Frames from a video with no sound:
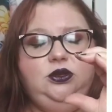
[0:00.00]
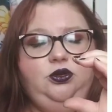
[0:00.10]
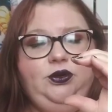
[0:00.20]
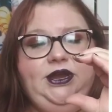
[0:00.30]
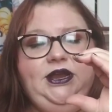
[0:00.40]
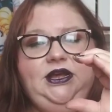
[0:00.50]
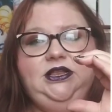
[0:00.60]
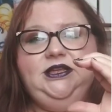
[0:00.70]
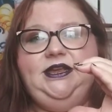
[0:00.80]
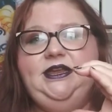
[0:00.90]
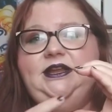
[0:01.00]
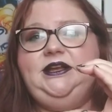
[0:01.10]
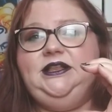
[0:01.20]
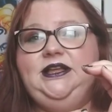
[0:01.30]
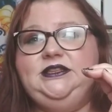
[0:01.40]
green clean
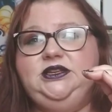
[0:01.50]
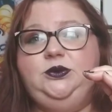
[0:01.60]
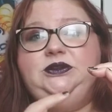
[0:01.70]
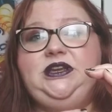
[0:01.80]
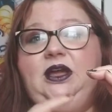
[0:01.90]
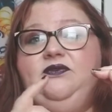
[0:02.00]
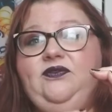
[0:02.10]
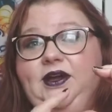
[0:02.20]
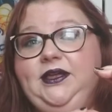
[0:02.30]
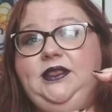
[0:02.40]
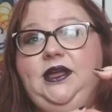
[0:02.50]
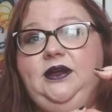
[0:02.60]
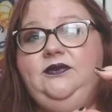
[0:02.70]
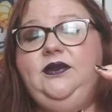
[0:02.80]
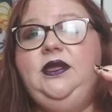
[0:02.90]
cleanser, which I fucking love.